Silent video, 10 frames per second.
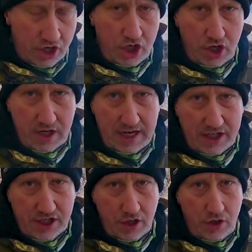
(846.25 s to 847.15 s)
you
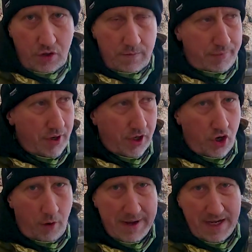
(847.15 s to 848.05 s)
need to put a
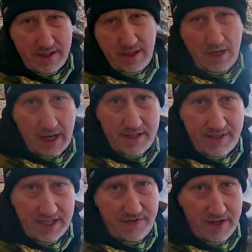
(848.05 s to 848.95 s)
comment under
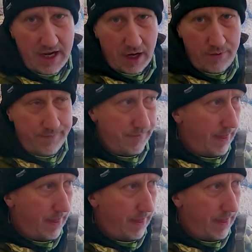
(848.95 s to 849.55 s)
this video.